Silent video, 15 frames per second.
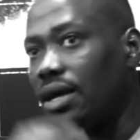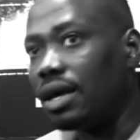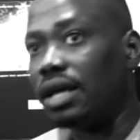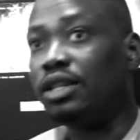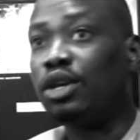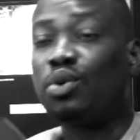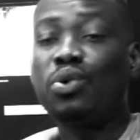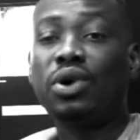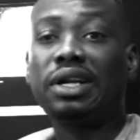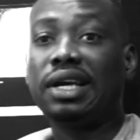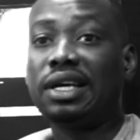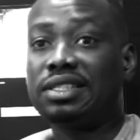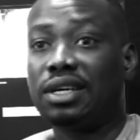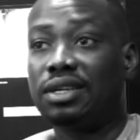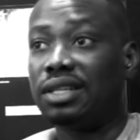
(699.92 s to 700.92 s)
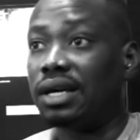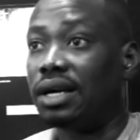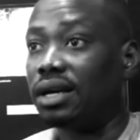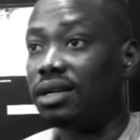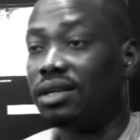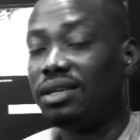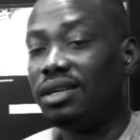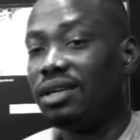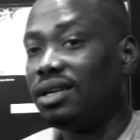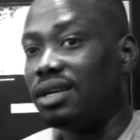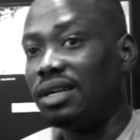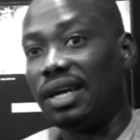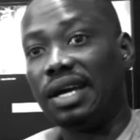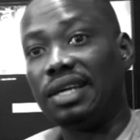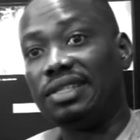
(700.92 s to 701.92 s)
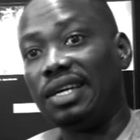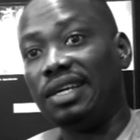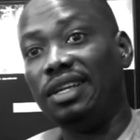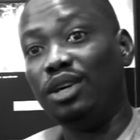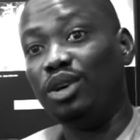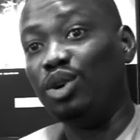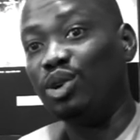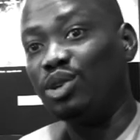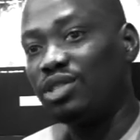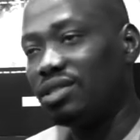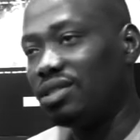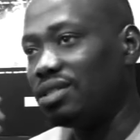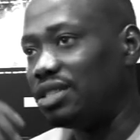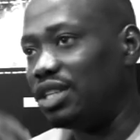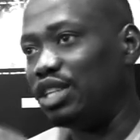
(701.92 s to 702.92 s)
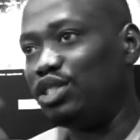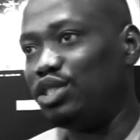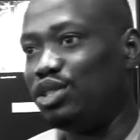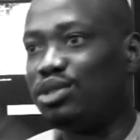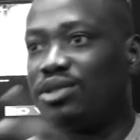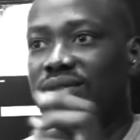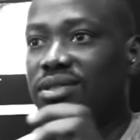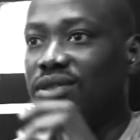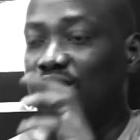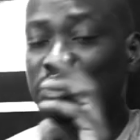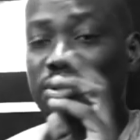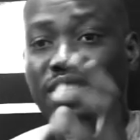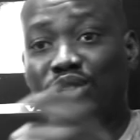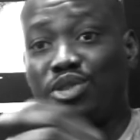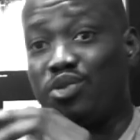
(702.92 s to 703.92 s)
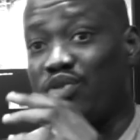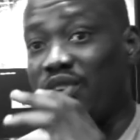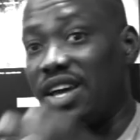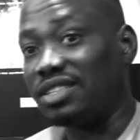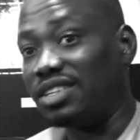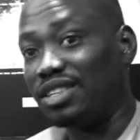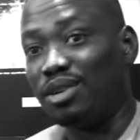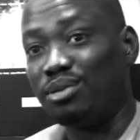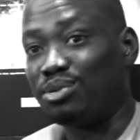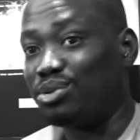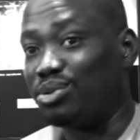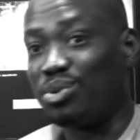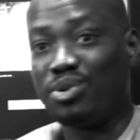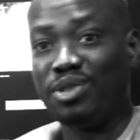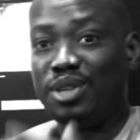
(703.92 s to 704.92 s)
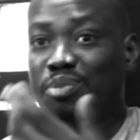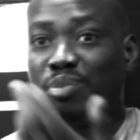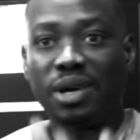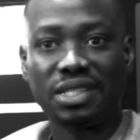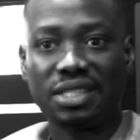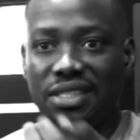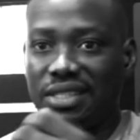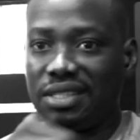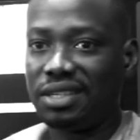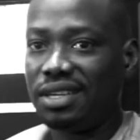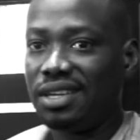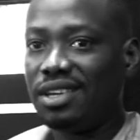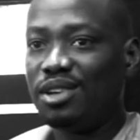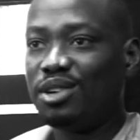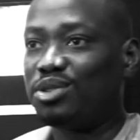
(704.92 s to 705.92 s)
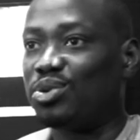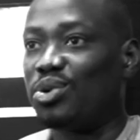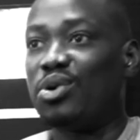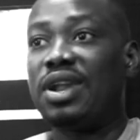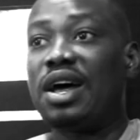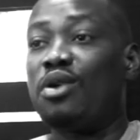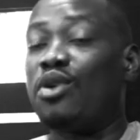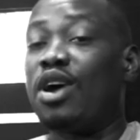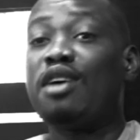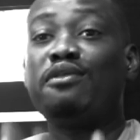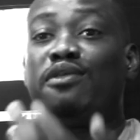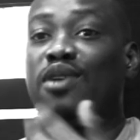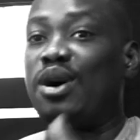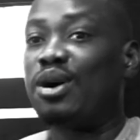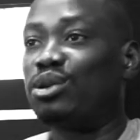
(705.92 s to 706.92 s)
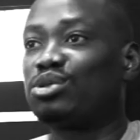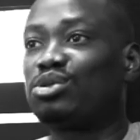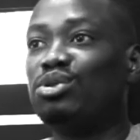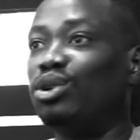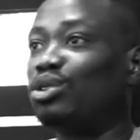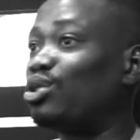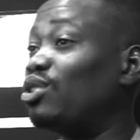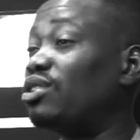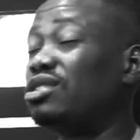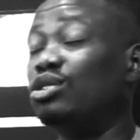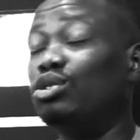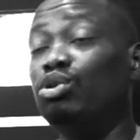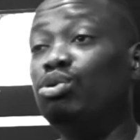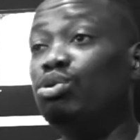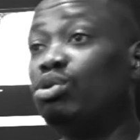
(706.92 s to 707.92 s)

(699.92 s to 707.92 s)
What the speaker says: And then word gets out that guys are in Lagos. There's this new set of guys that came through this party. So on arrival, school authorities are